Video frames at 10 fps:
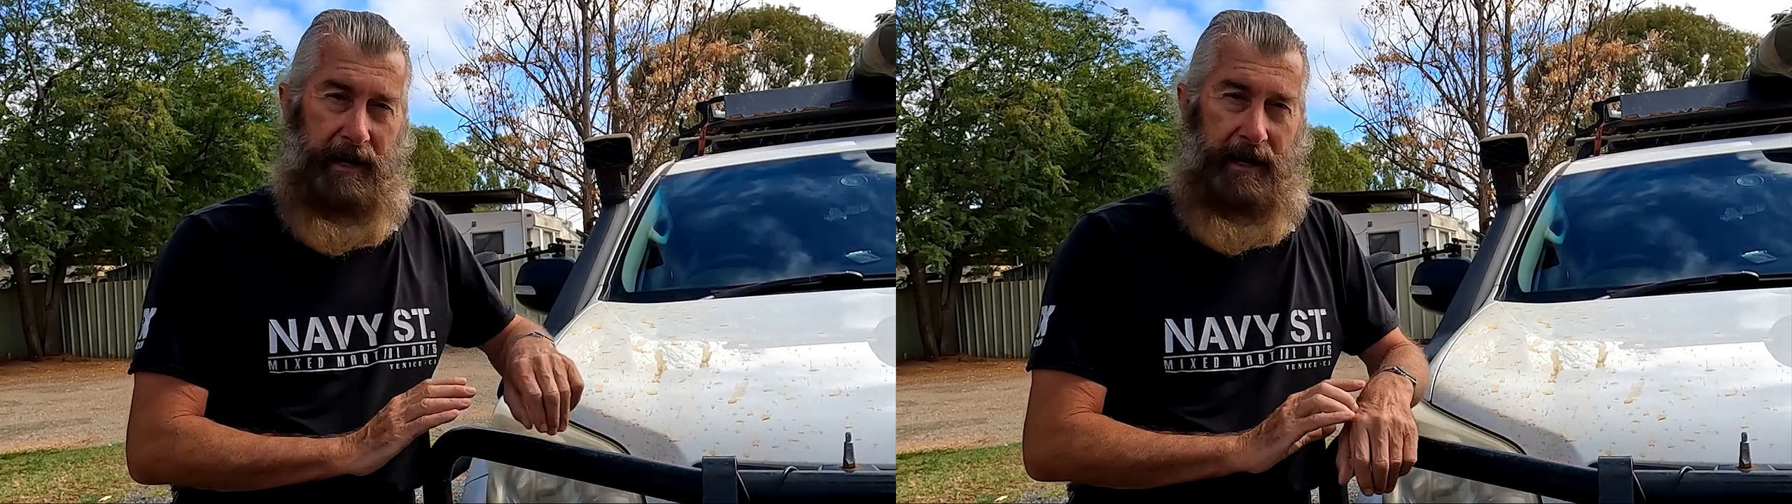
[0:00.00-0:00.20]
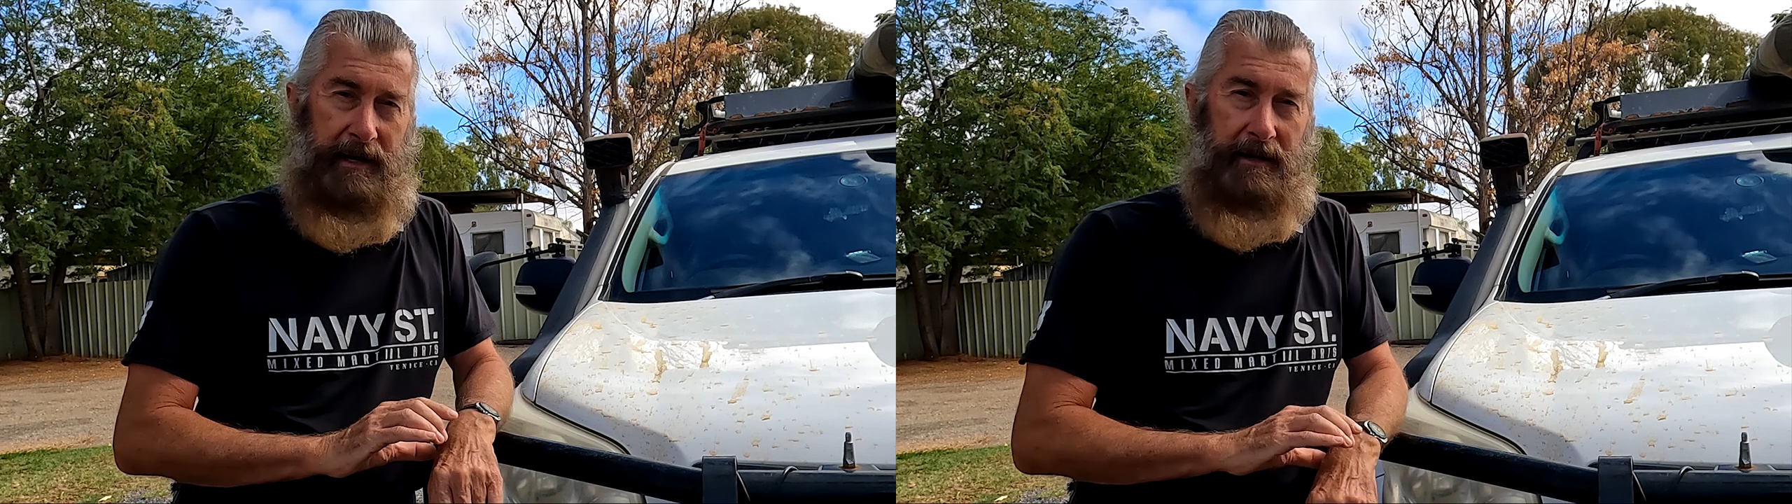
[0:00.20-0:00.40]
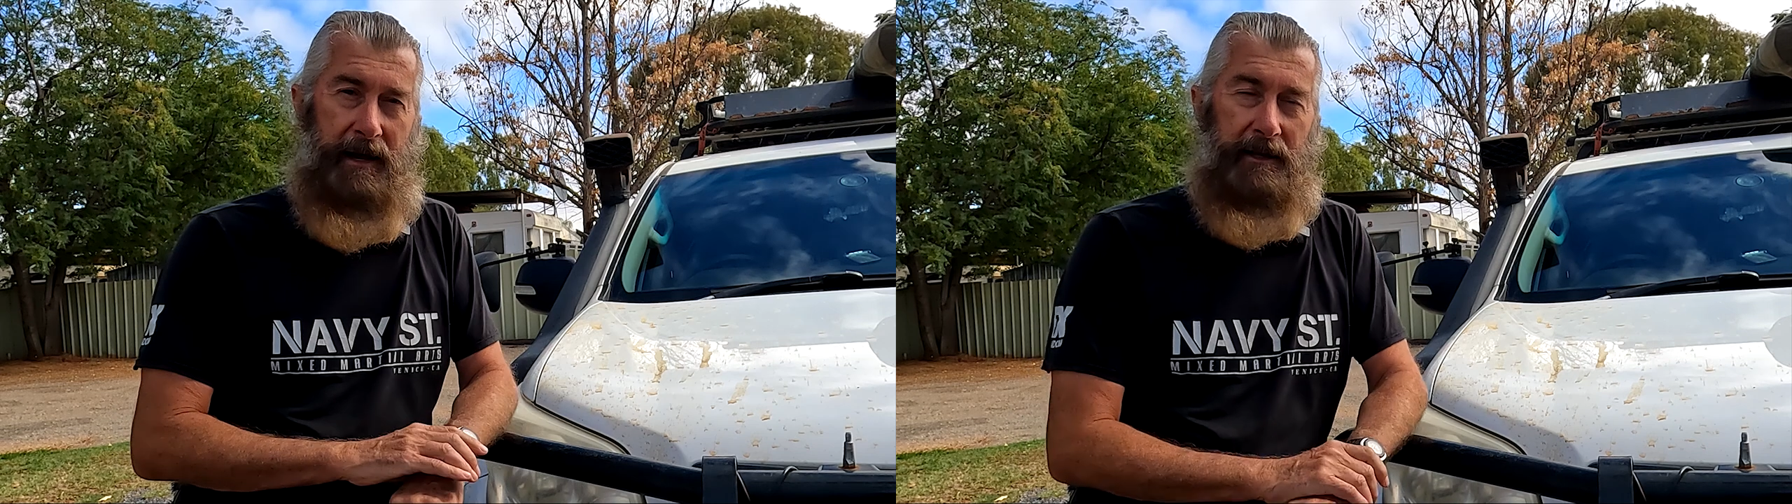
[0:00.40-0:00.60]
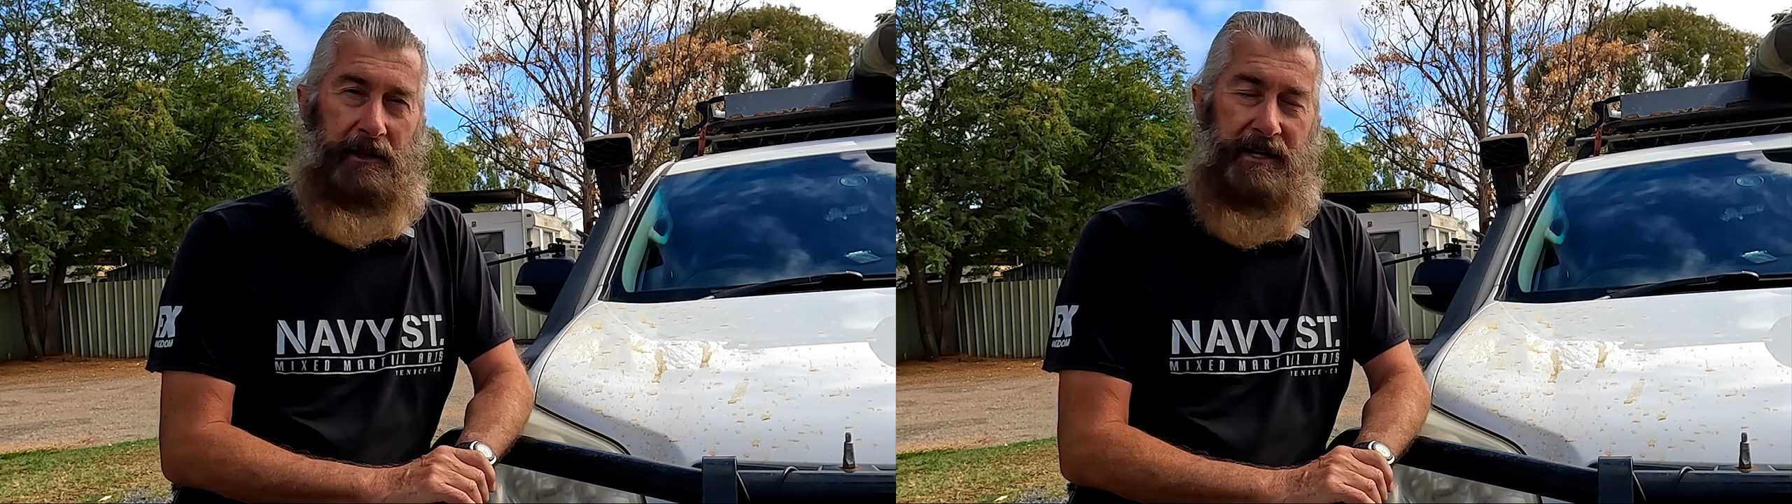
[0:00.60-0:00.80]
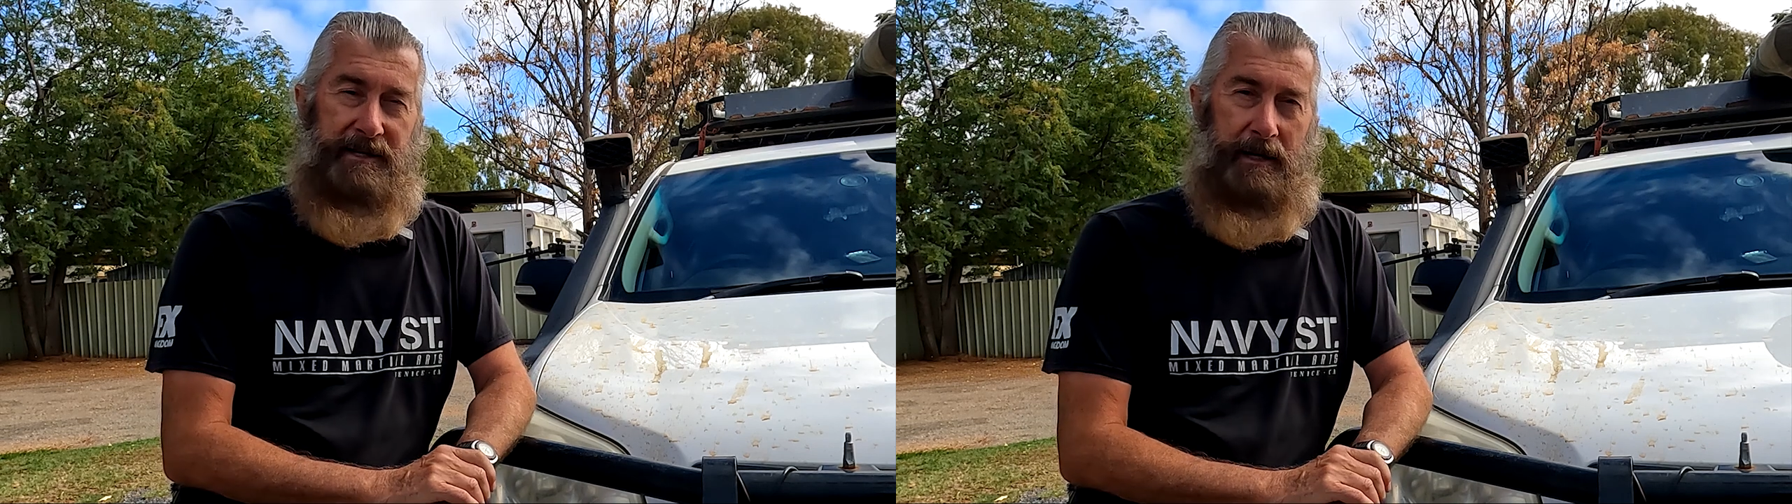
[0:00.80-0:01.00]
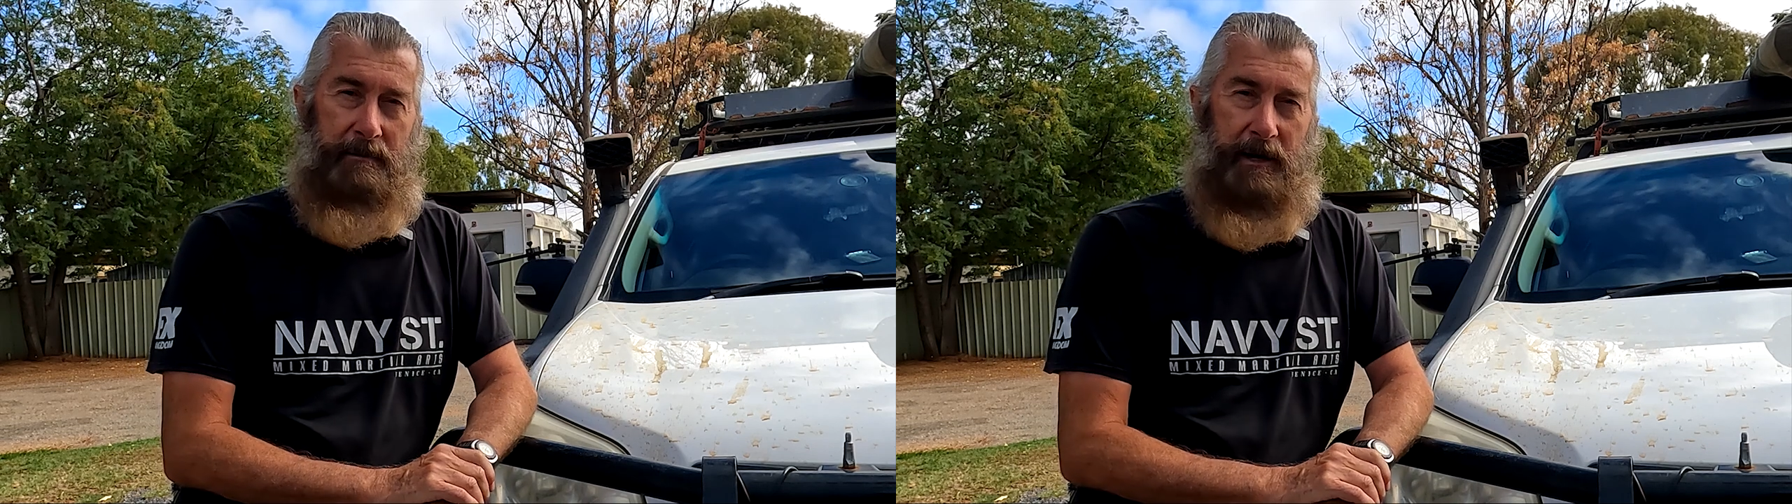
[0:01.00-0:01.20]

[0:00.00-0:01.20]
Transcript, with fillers: in less than a